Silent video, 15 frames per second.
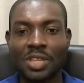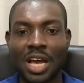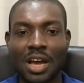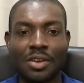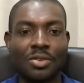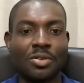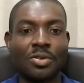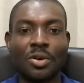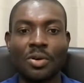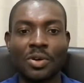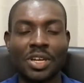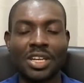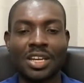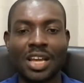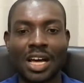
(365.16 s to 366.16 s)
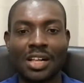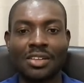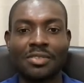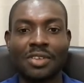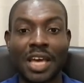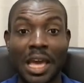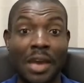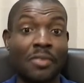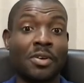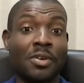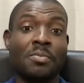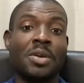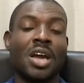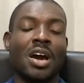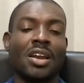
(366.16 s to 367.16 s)
not knowing I'll ever
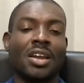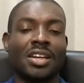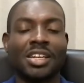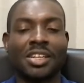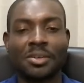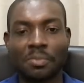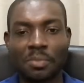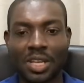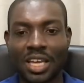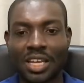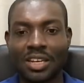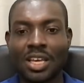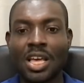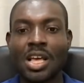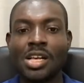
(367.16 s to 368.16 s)
be on an airplane.